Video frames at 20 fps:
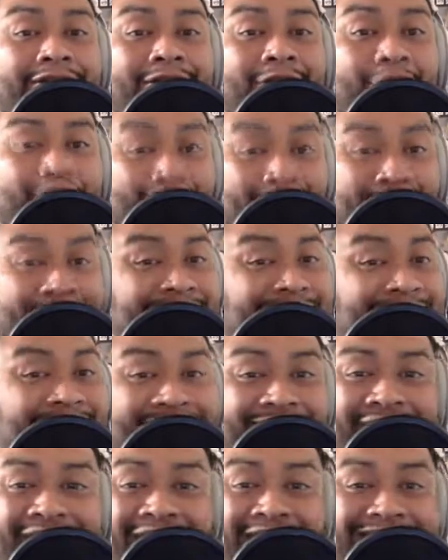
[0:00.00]
Our best
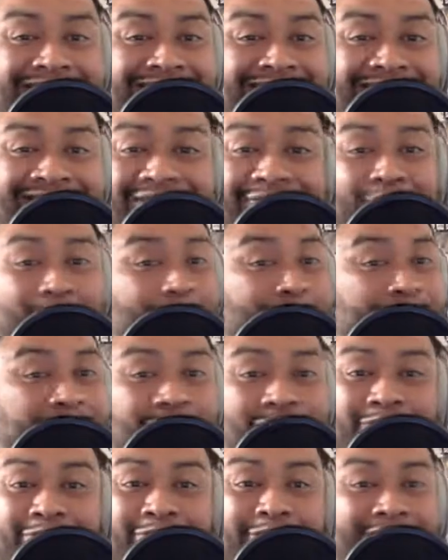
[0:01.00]
advice is if you want to
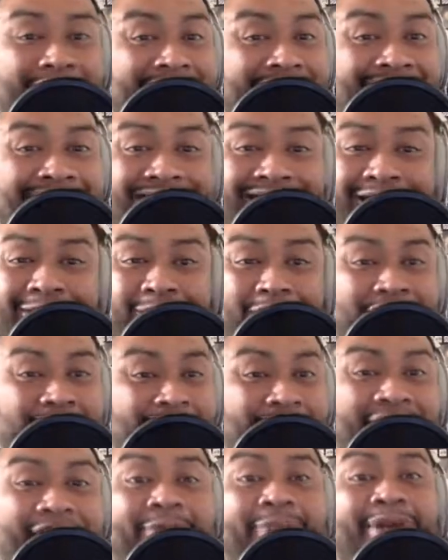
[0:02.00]
do it right, collect what
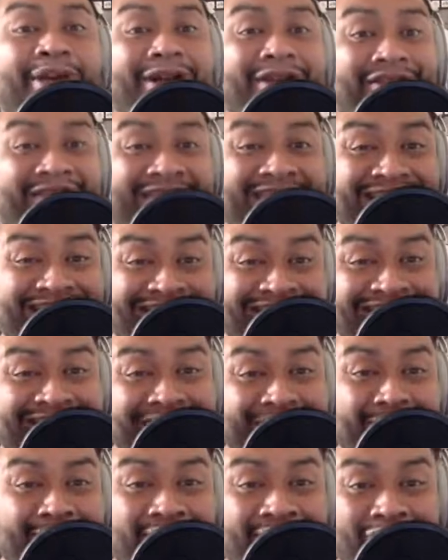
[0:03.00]
you like. But on this
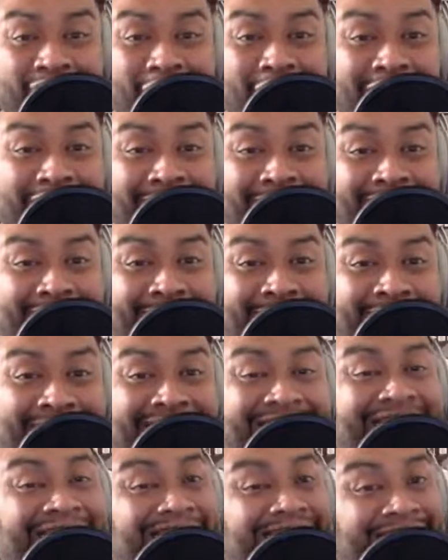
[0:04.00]
segment of Dropping the
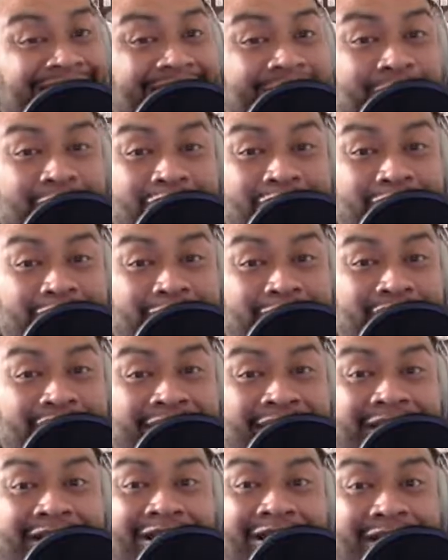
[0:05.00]
Mic, it's collect what you
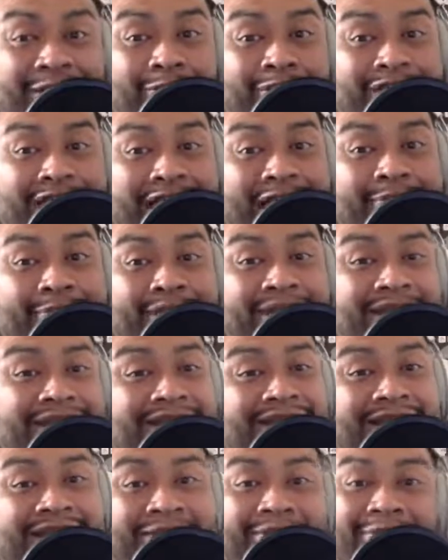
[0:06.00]
read. And with that being
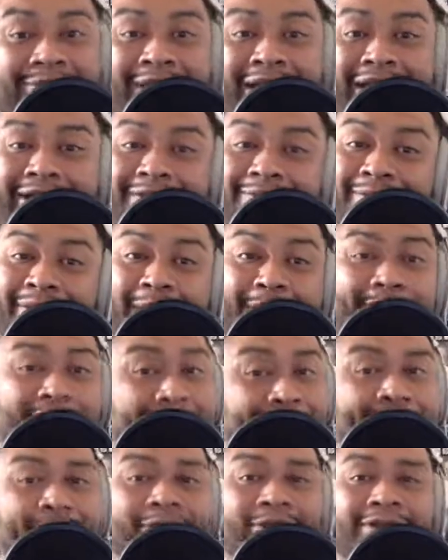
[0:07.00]
said, my
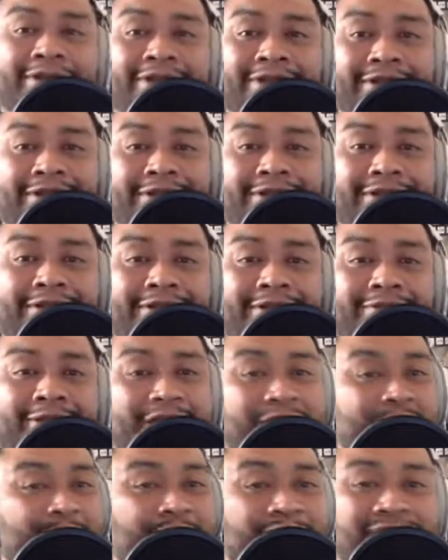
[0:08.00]
people,
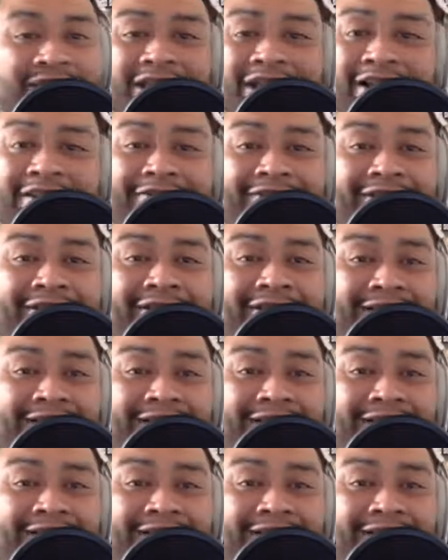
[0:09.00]
much love.